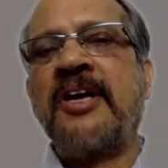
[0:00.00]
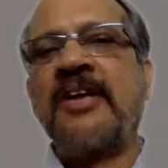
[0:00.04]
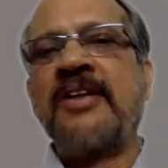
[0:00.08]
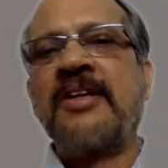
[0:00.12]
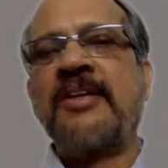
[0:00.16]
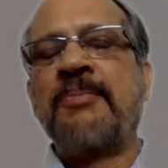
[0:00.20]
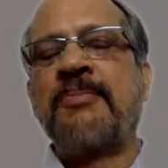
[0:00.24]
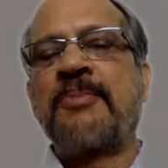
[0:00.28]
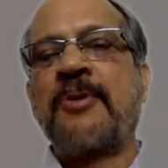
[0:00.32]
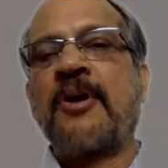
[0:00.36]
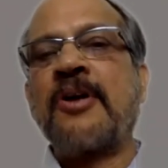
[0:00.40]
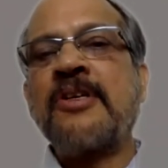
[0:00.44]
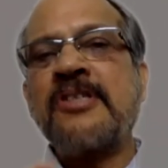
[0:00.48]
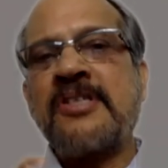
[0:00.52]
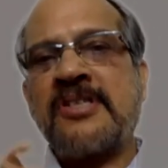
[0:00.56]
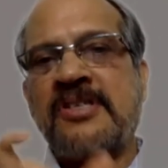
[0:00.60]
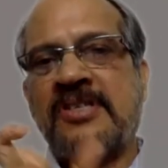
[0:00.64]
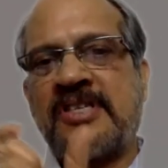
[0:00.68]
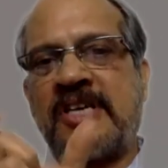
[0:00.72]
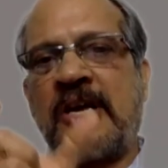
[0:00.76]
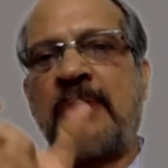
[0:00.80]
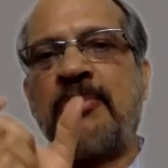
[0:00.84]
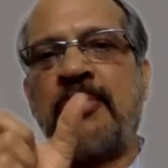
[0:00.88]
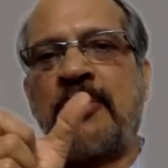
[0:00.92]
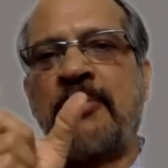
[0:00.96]
The process
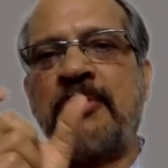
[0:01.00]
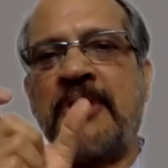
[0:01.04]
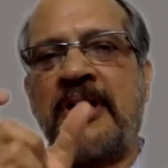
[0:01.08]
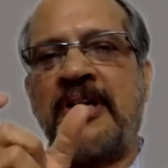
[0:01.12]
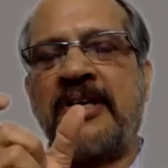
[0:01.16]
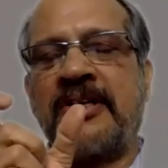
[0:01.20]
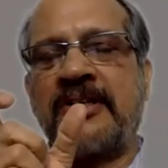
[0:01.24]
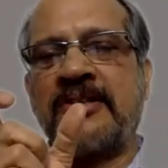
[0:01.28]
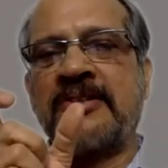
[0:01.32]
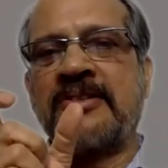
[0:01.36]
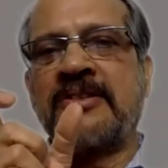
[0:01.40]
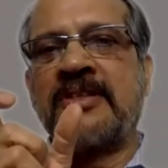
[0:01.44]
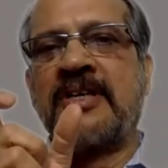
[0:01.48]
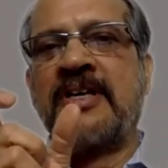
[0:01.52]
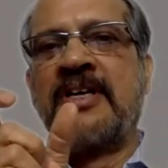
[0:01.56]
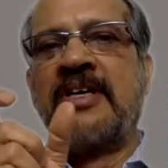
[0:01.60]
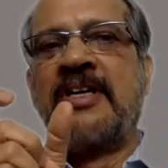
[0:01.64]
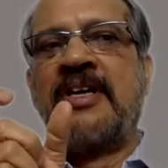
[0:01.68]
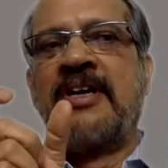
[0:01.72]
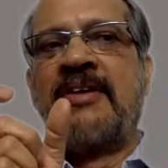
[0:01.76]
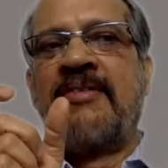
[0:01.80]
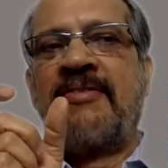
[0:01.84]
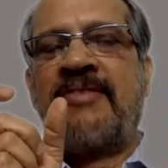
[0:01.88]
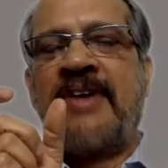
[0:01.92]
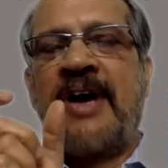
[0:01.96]
capabilities,
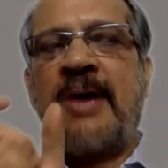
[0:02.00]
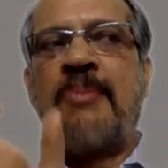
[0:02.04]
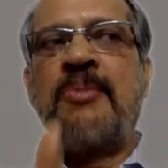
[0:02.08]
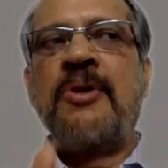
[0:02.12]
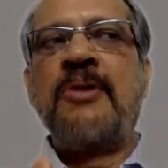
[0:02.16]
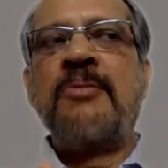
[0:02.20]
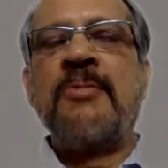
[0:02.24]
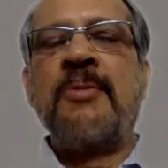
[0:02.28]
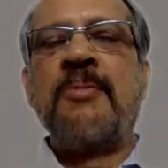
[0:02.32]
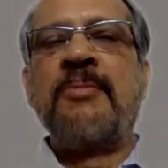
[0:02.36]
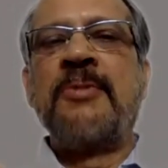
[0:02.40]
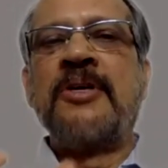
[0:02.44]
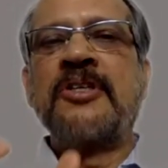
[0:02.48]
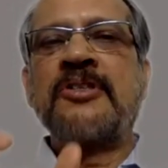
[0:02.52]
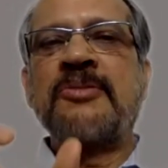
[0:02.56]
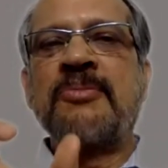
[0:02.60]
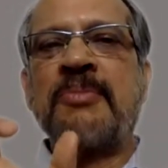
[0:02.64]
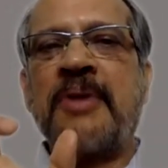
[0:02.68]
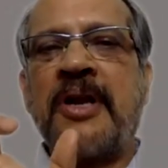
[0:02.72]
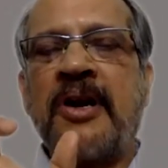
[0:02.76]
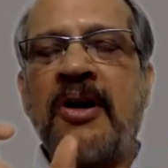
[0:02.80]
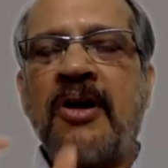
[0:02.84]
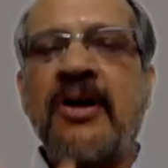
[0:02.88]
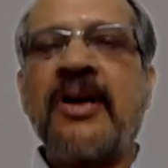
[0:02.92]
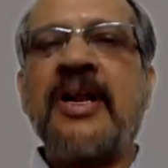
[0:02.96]
family members may
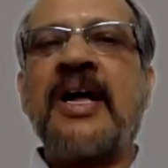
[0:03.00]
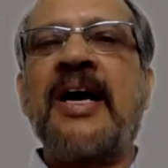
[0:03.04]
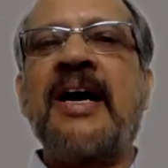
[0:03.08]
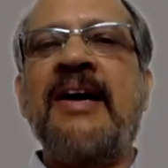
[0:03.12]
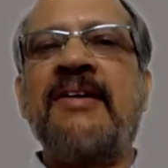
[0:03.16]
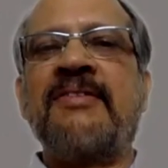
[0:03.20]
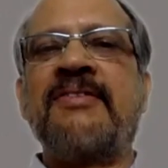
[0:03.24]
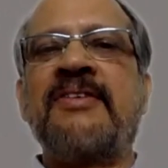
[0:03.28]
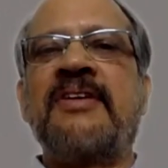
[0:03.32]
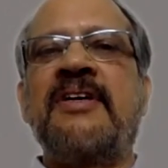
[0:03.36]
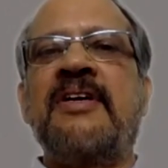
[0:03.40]
not have.